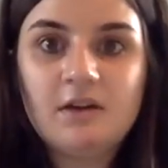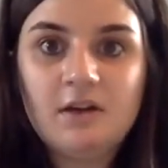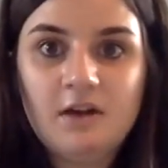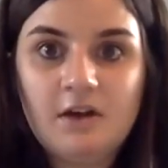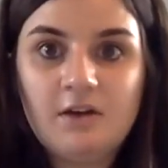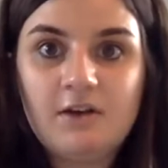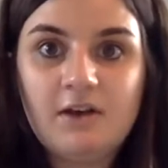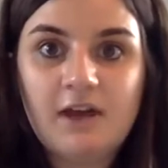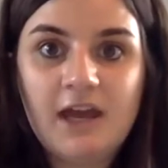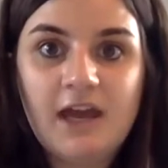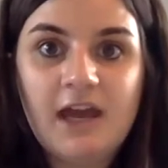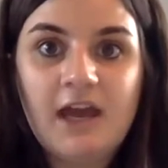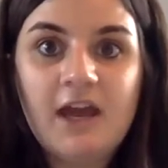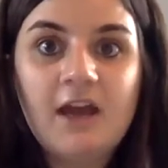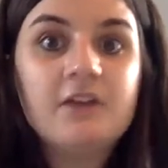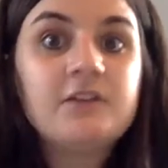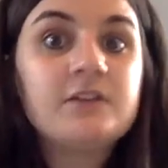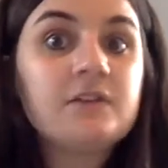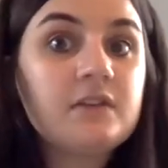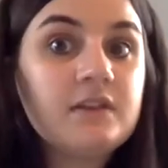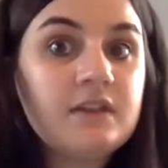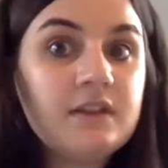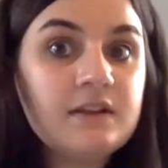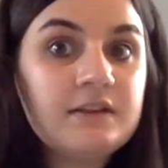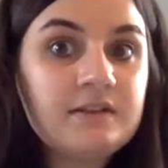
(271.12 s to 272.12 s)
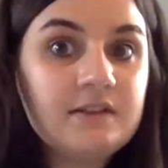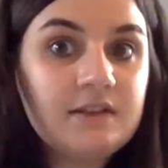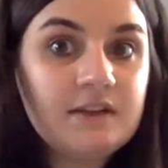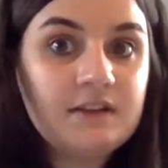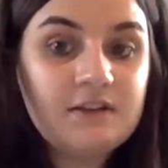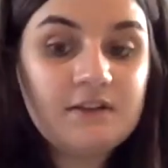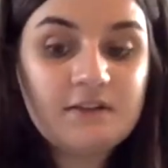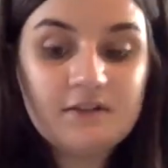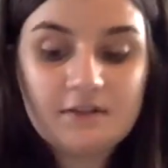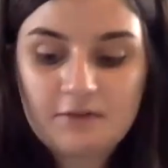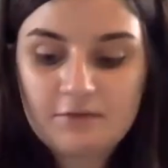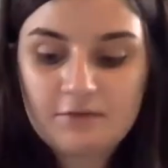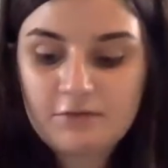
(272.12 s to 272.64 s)
Okay, so this
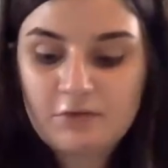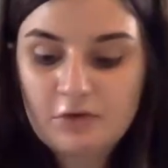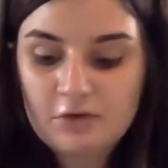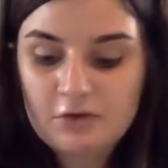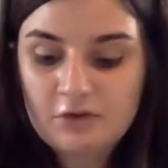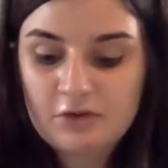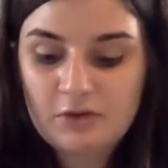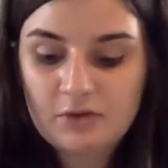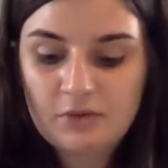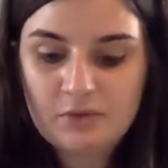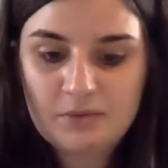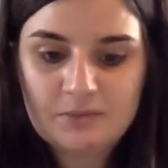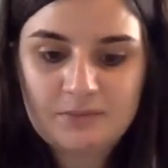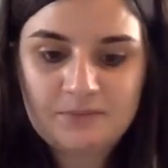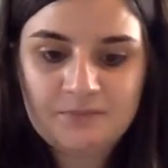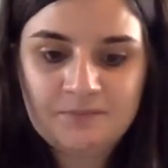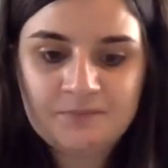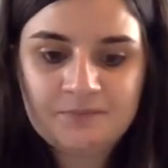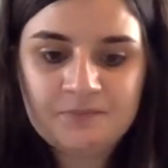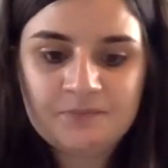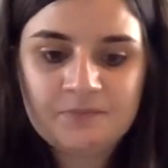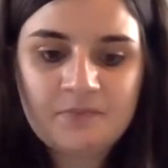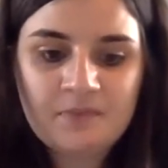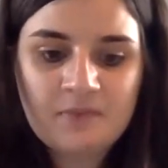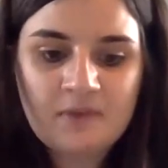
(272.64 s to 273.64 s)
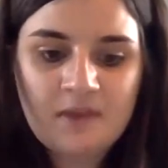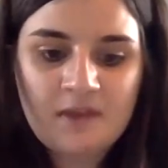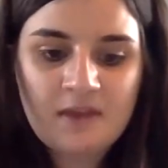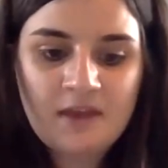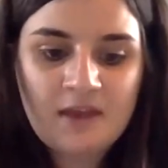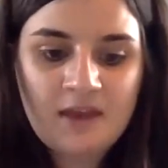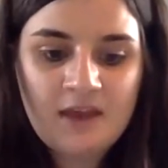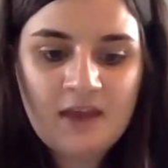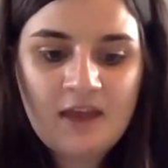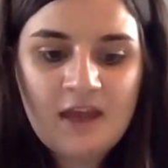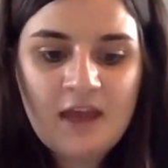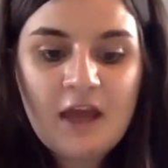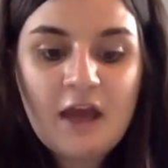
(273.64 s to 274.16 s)
is for you.
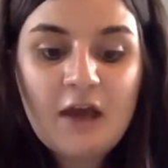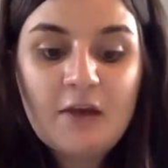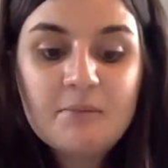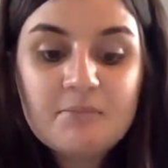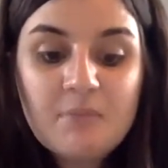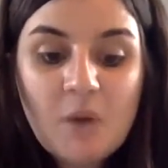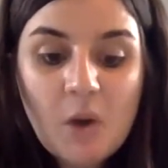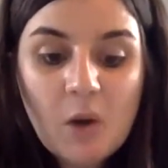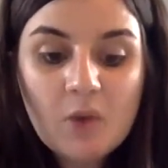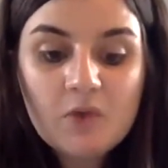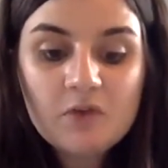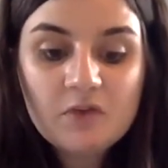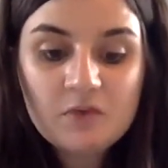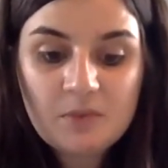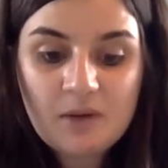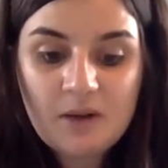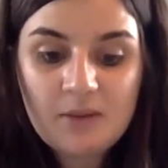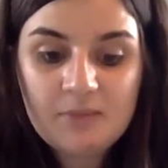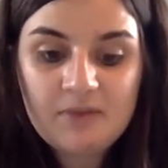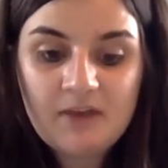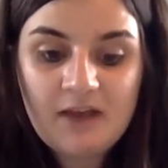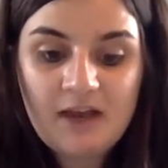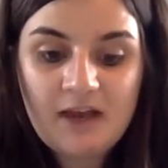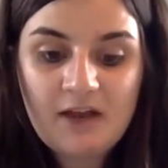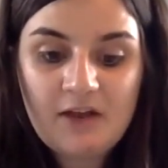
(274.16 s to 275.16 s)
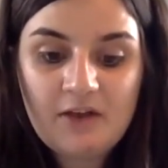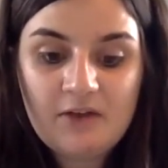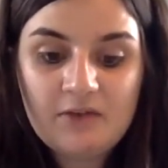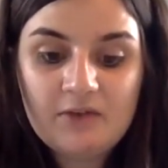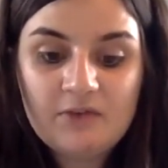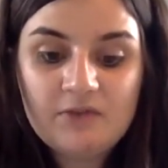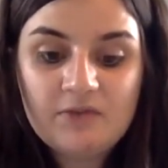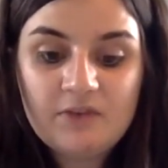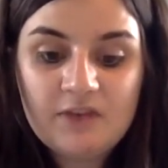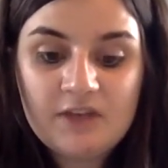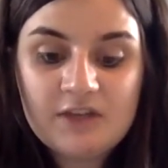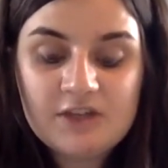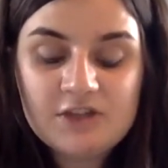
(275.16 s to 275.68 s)
Most reptiles,
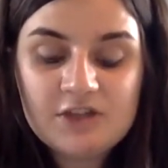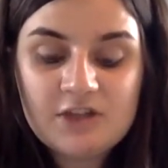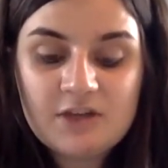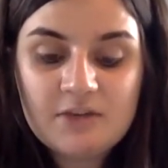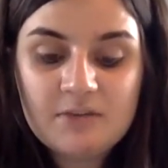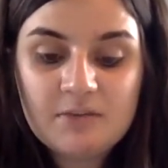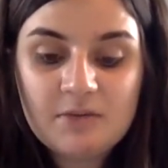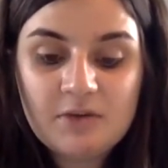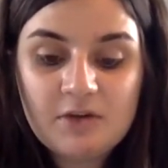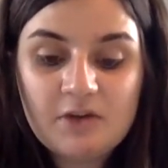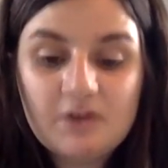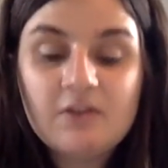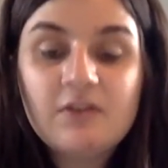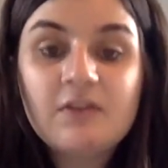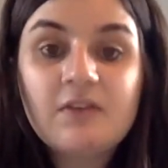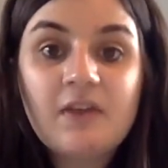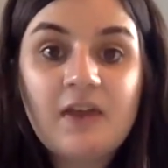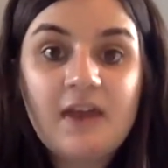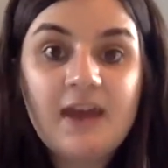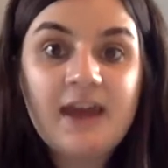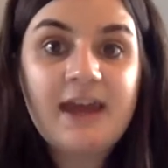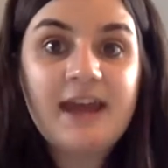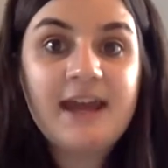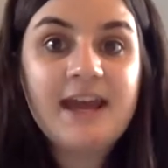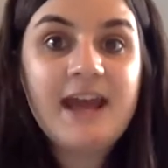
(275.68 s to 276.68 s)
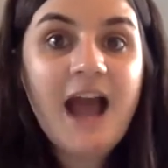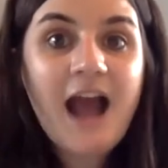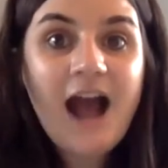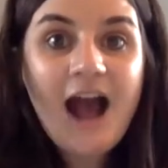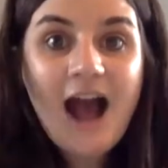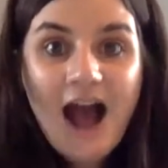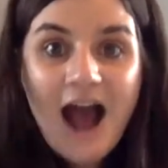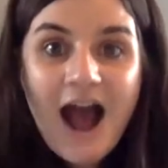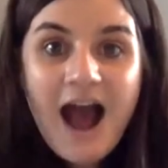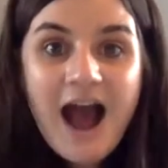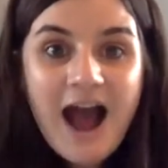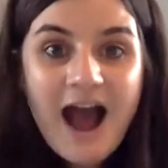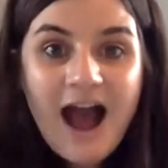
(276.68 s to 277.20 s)
fish, and birds lay
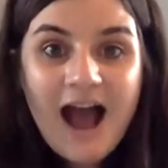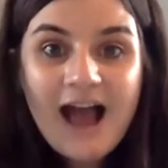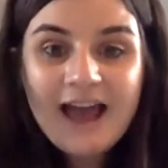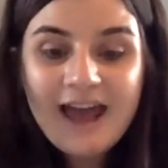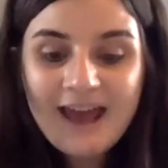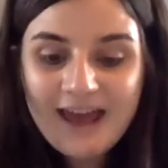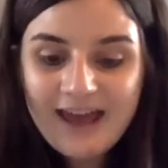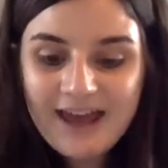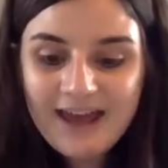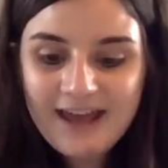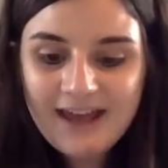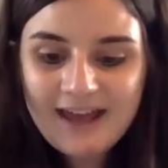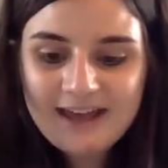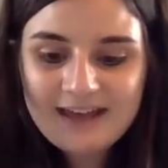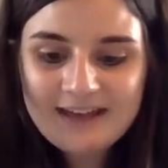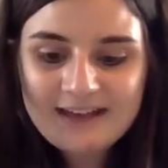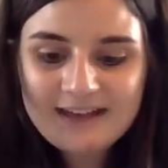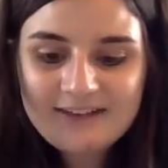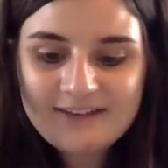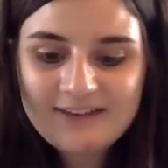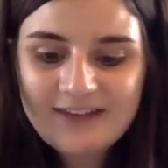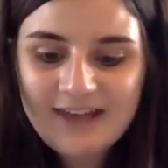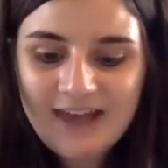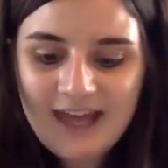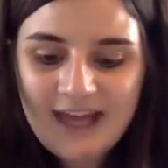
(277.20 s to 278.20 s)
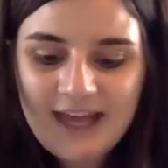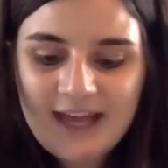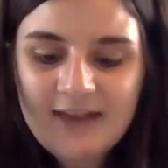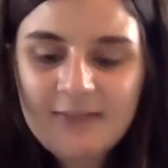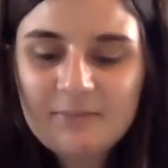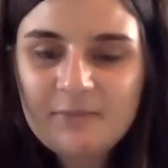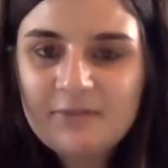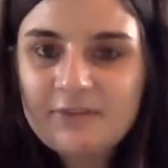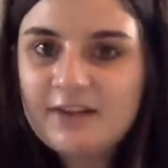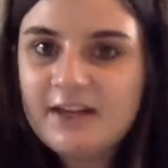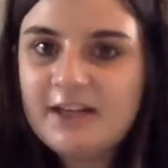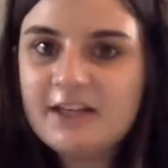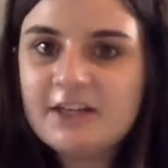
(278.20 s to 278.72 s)
eggs. Hey, I'm
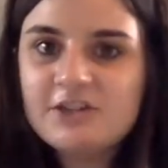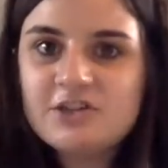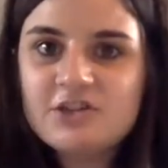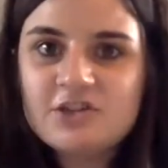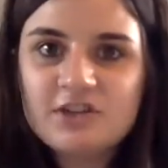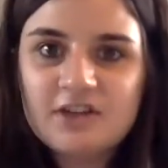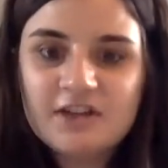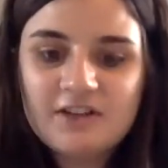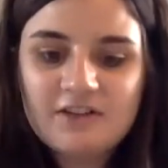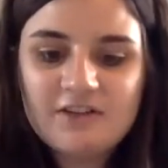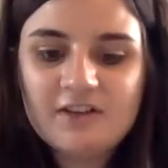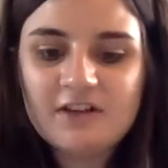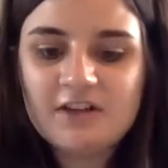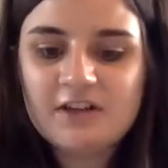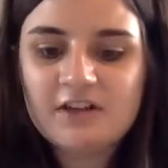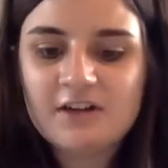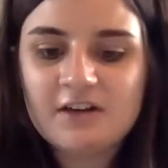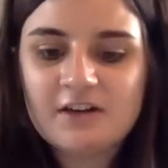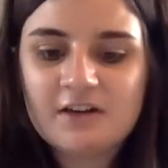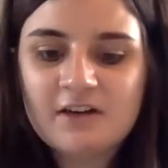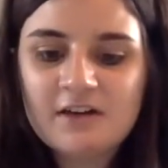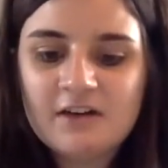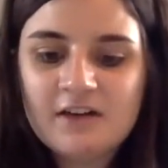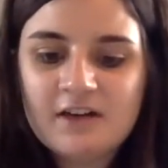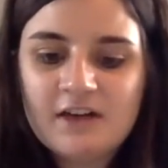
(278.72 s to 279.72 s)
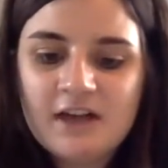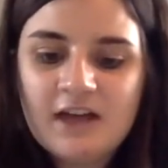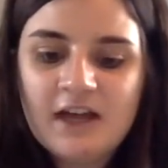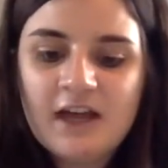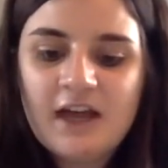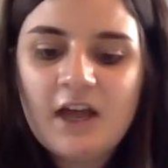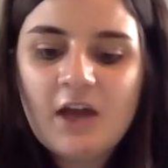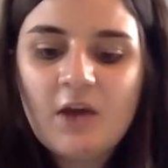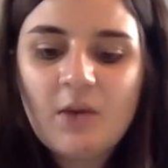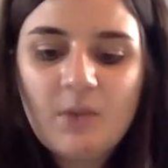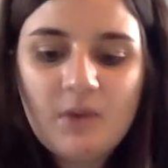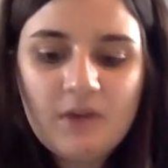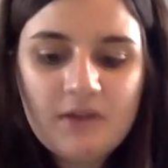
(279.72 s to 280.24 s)
seeing a trend here.
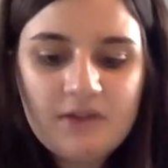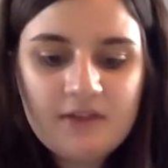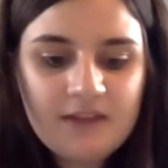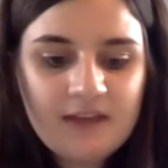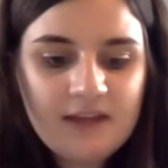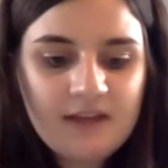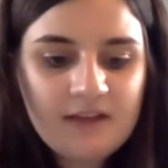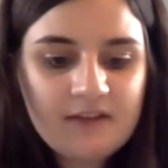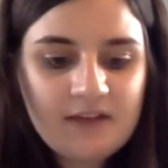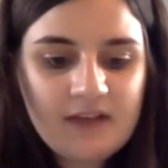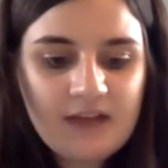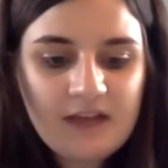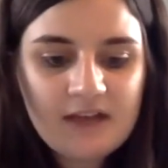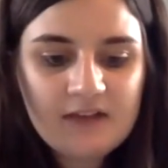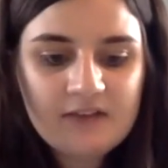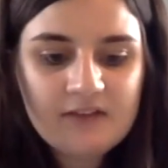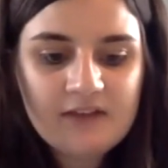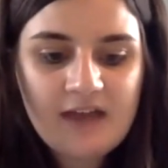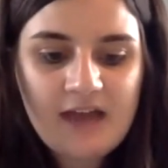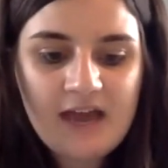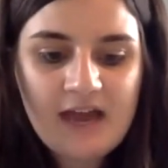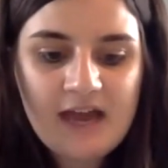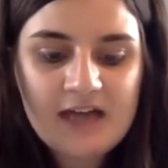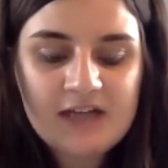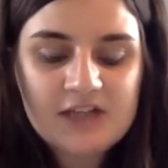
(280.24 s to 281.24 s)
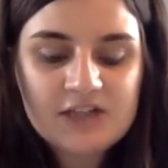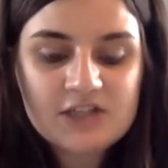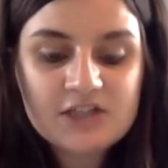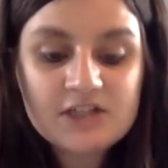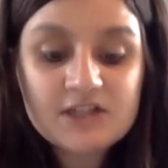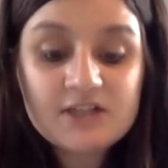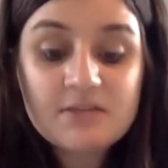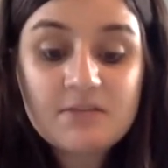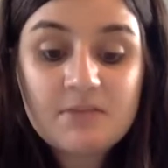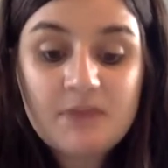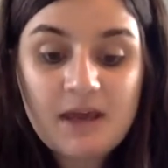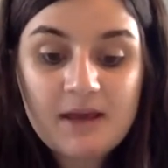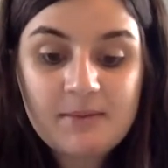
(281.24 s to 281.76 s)
When these eggs hatch,
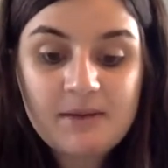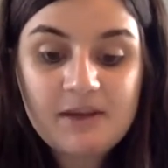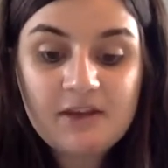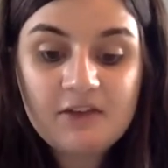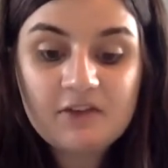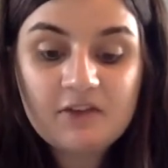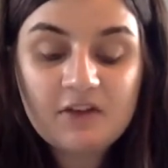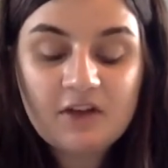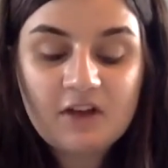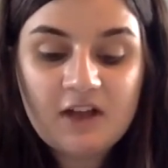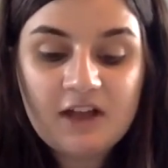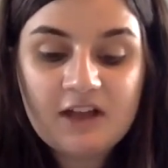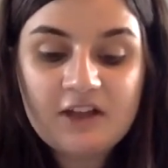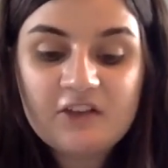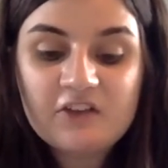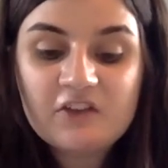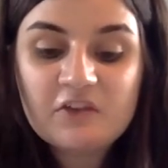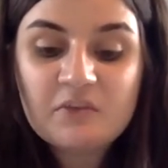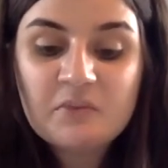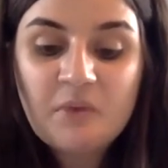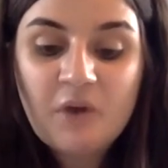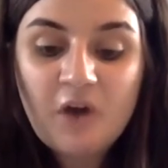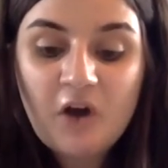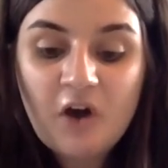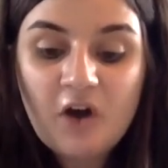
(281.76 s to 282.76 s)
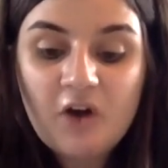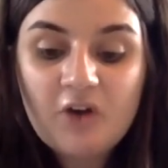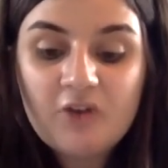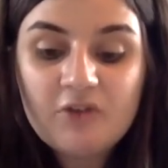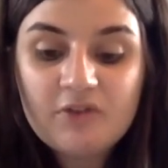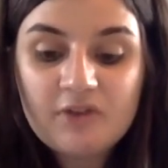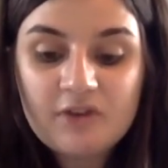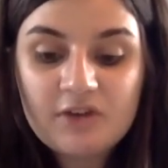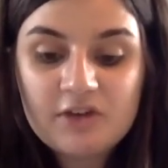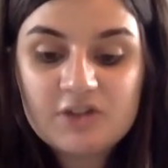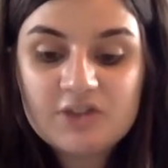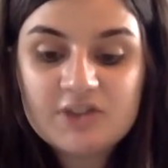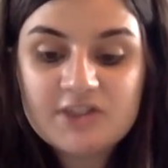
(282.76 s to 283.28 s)
the babies look like small
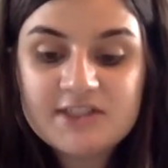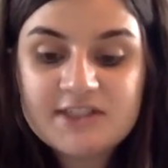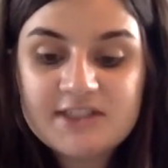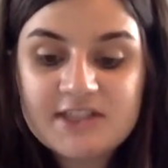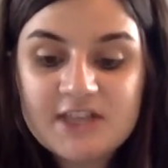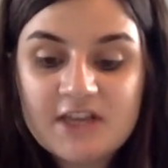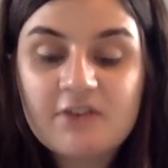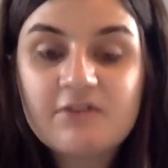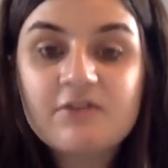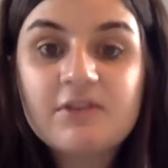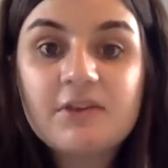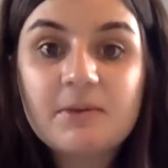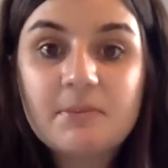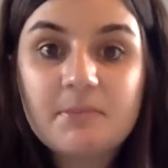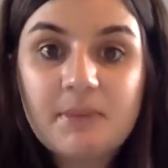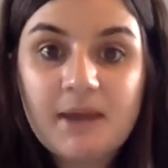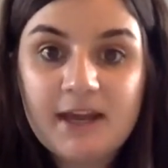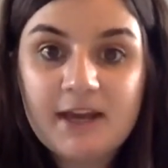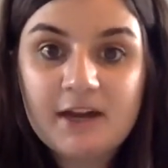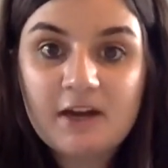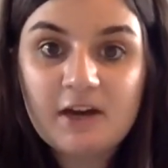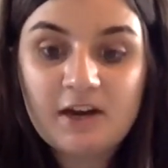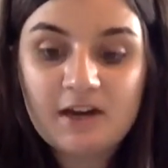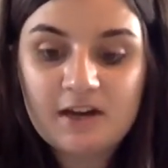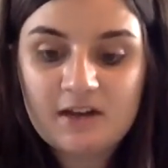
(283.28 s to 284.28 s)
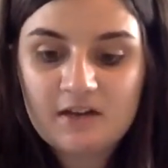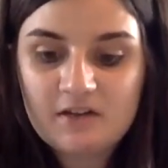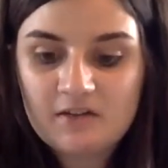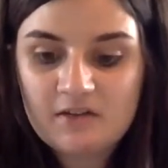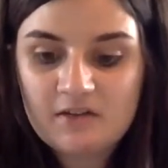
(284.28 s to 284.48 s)
versions of their parents.